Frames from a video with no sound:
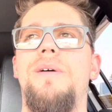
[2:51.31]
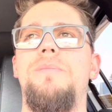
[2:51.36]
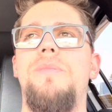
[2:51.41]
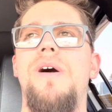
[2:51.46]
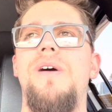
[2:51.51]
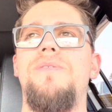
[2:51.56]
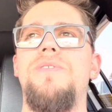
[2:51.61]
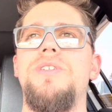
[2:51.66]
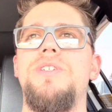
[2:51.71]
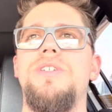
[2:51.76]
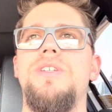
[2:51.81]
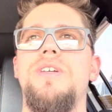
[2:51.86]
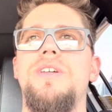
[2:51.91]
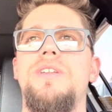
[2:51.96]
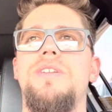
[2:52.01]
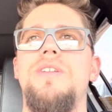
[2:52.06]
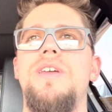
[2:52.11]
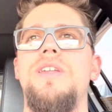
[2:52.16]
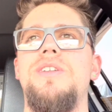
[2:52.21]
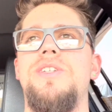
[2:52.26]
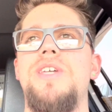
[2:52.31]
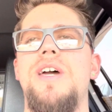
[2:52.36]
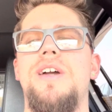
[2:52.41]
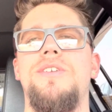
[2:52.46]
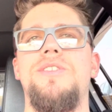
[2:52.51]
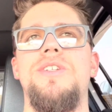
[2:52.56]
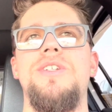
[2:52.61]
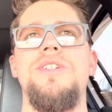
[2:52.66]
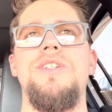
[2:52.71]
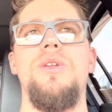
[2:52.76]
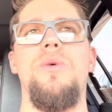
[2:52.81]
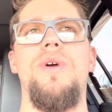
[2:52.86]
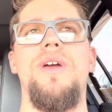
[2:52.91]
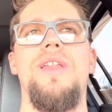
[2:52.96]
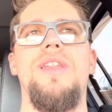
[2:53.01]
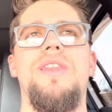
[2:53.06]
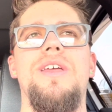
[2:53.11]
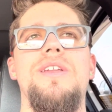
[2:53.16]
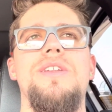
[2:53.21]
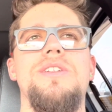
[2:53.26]
Obviously in Texas, the way
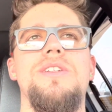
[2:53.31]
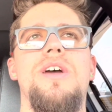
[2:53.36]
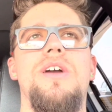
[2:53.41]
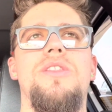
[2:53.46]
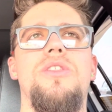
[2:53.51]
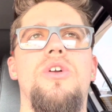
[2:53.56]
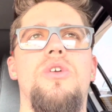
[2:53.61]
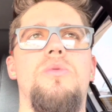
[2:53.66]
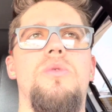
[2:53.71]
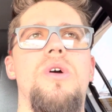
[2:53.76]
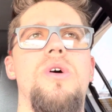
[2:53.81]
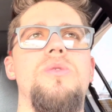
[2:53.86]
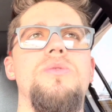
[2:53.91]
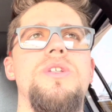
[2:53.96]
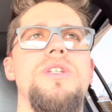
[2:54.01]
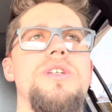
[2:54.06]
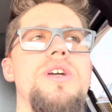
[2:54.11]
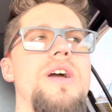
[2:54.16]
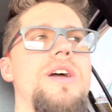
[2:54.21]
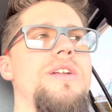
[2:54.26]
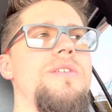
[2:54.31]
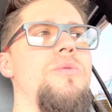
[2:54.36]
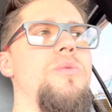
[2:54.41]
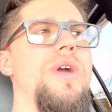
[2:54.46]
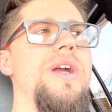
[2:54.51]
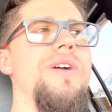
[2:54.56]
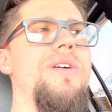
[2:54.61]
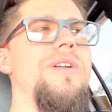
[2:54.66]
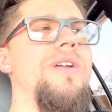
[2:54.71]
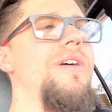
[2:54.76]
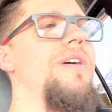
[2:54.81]
that they design their roads is kind of weird.